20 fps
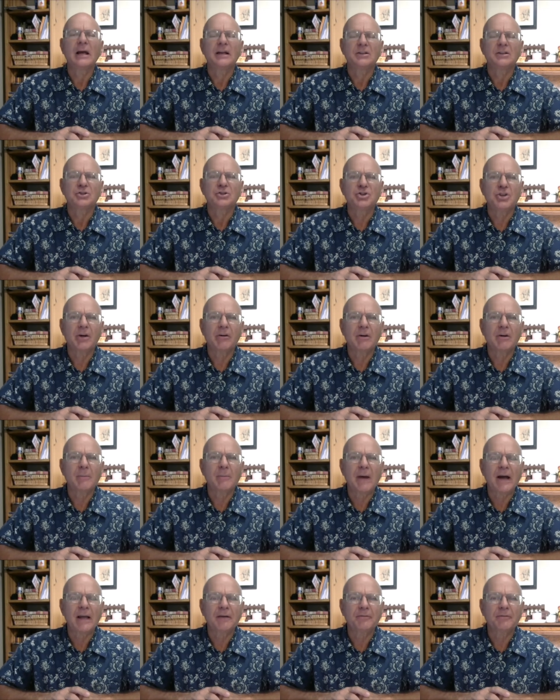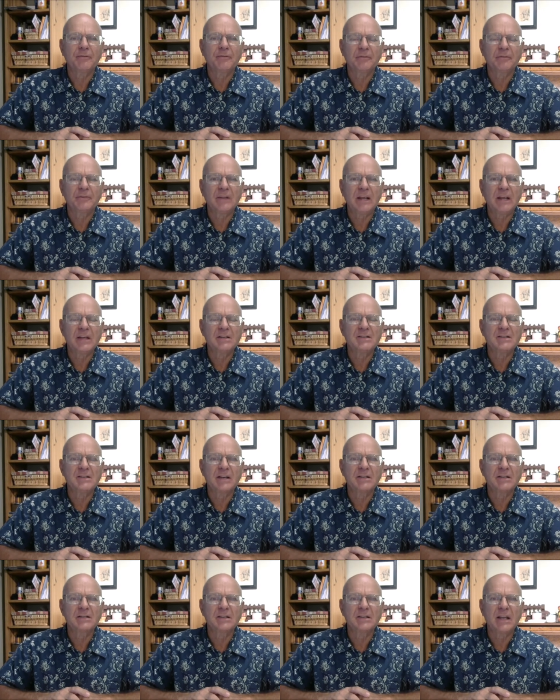Jeremiah 15,
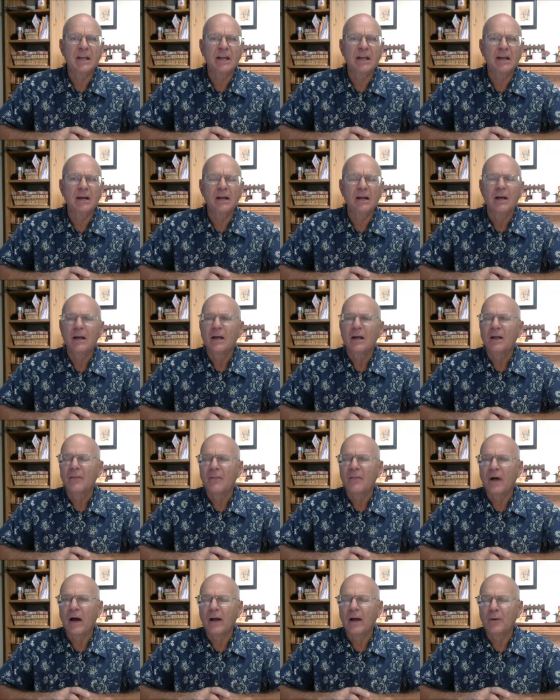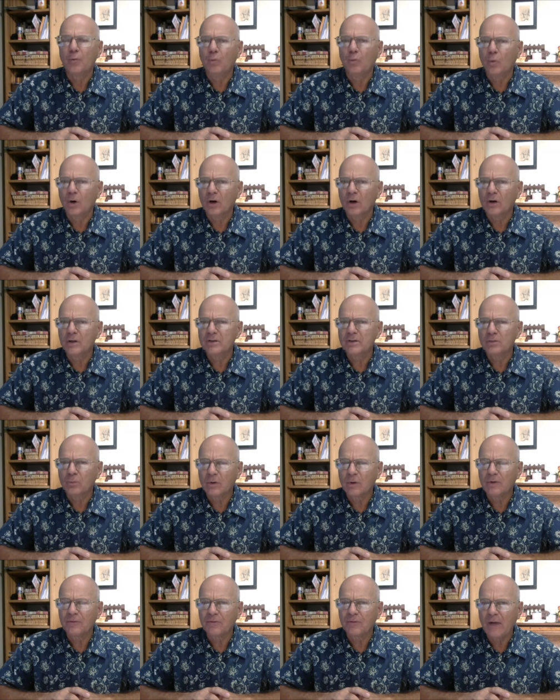16, Thy words
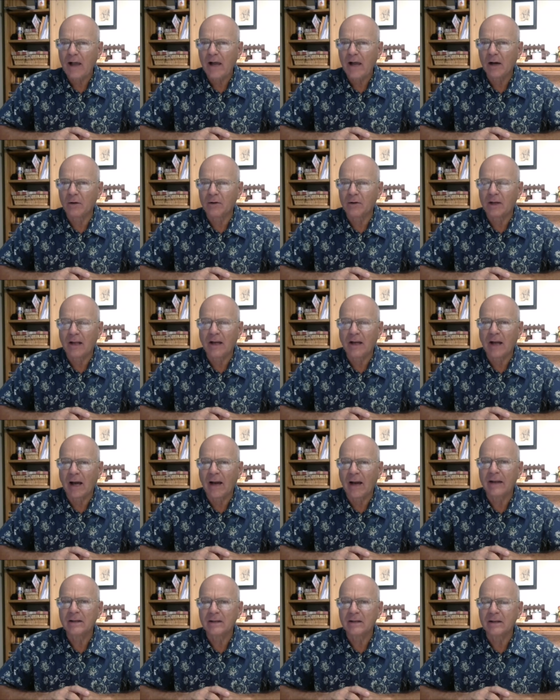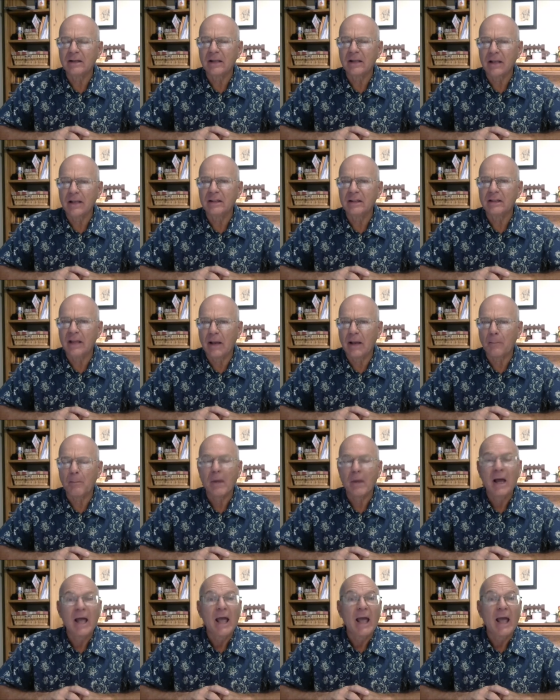were found, and I did eat them,
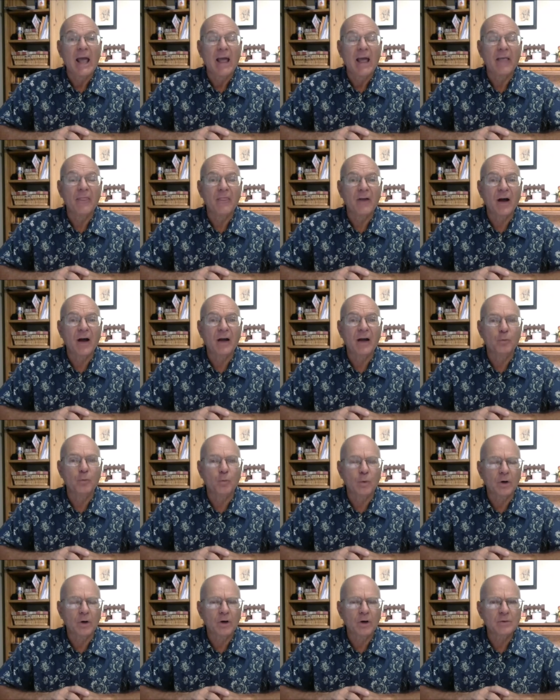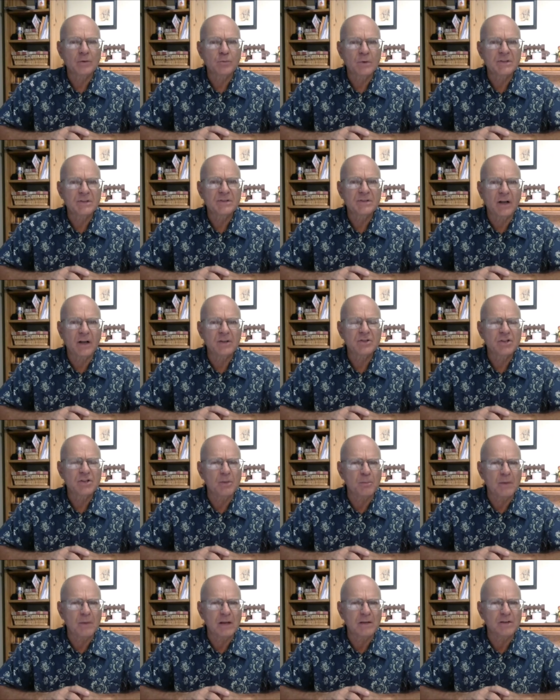and thy word was
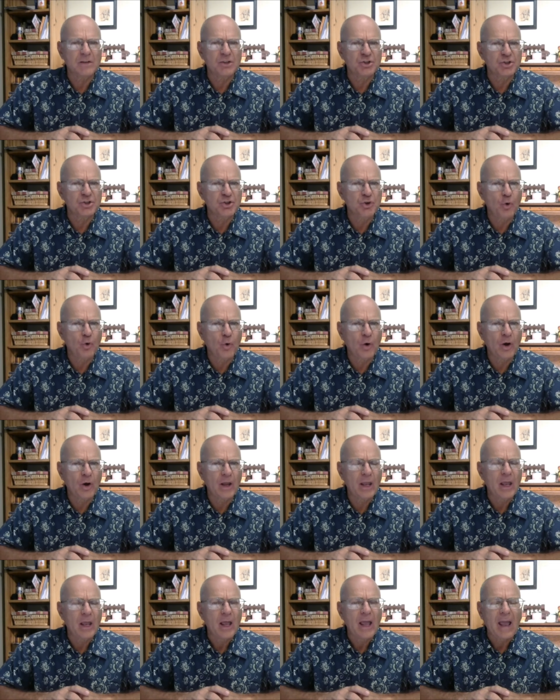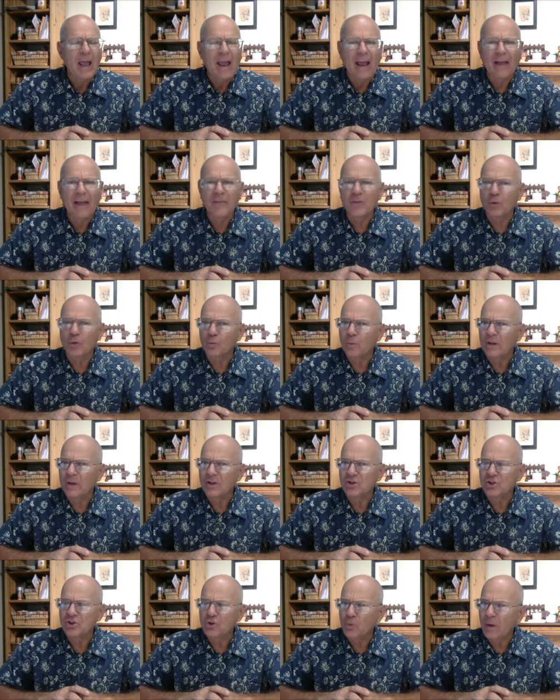unto me the joy and the
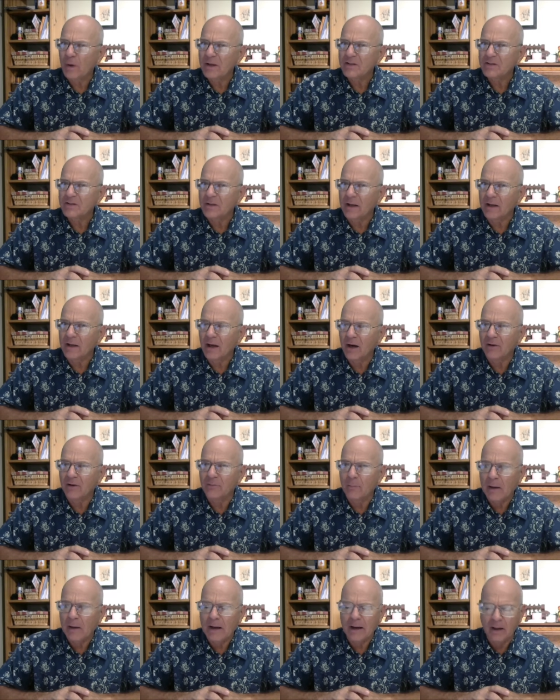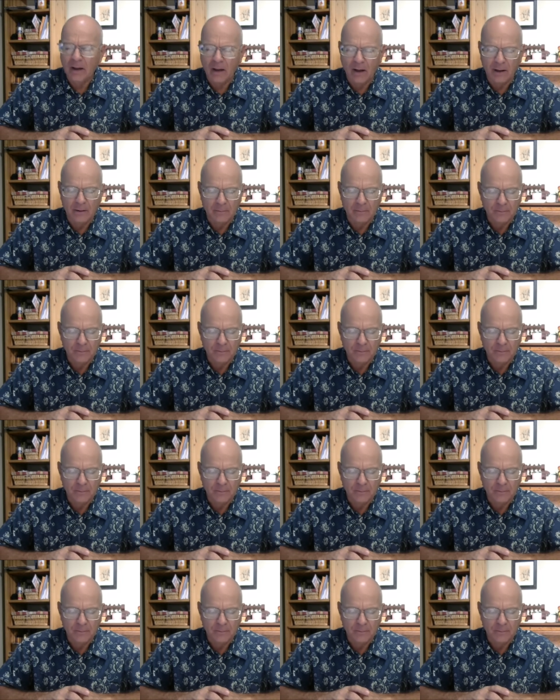rejoicing of my heart.